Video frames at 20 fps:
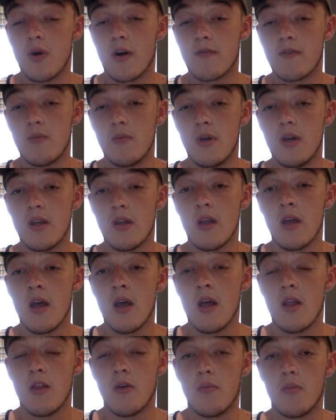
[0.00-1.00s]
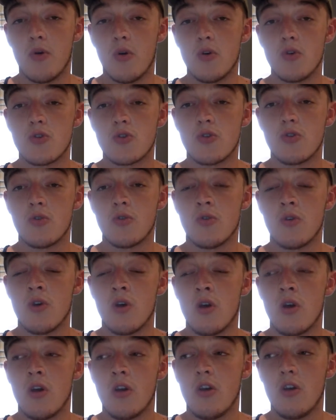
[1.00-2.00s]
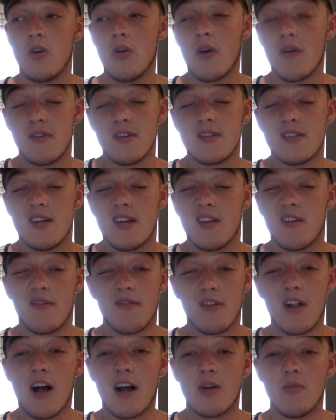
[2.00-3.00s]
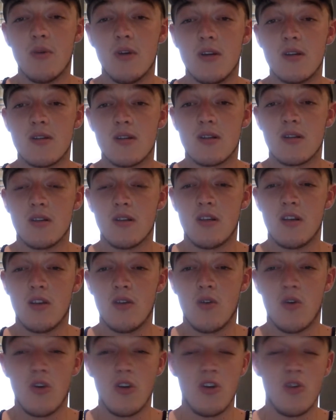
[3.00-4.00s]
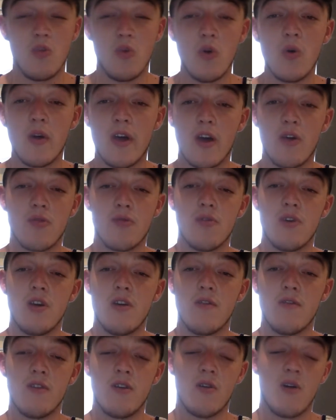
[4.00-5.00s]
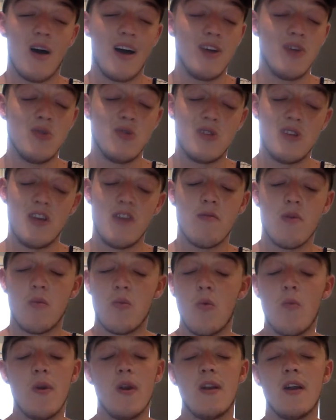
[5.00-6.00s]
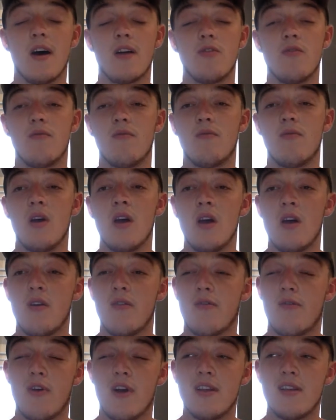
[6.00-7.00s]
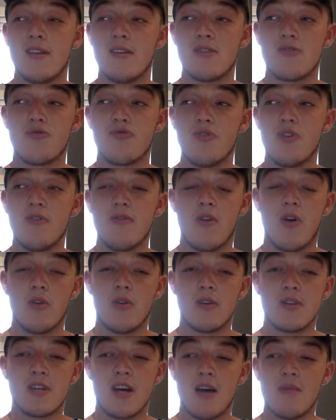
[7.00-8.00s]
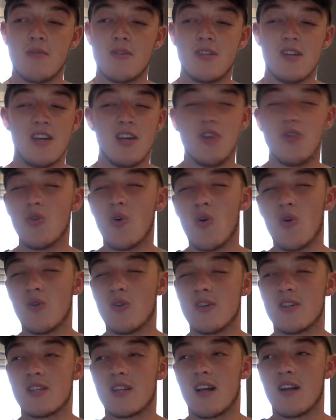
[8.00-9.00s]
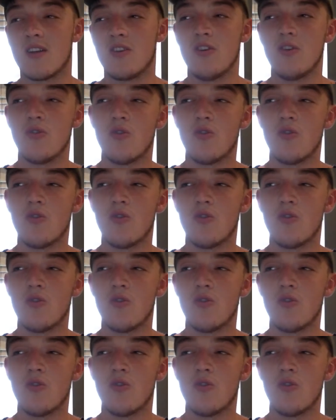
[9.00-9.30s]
have to be the person. You do have to take the flak, basically. You will get grief. I used to give my mum and dad and friends grief all the time and say, you don't understand.